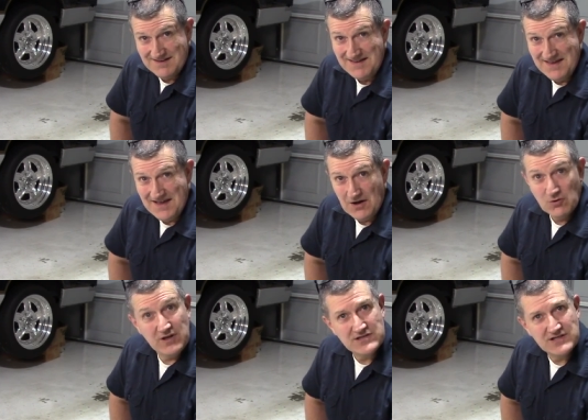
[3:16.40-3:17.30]
or
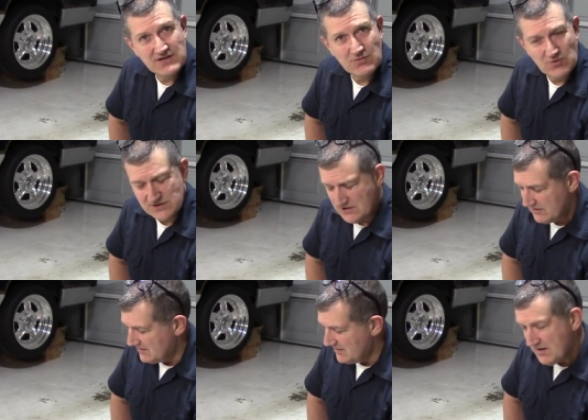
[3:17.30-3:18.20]
at least it
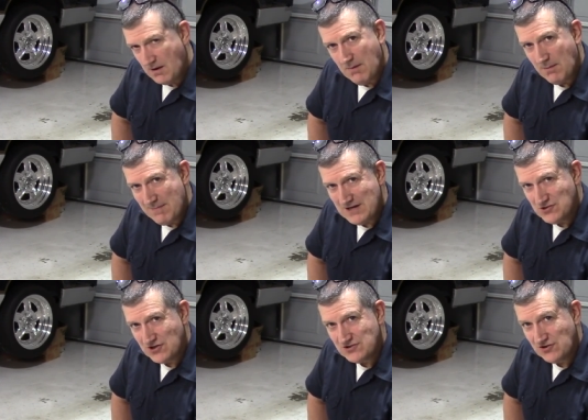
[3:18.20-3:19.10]
wasn't a, a
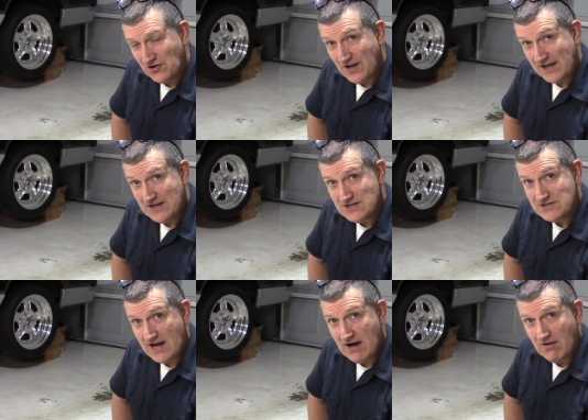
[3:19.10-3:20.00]
major concern like it is
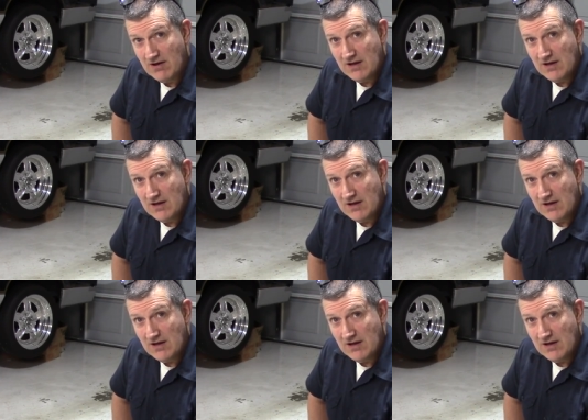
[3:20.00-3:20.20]
now.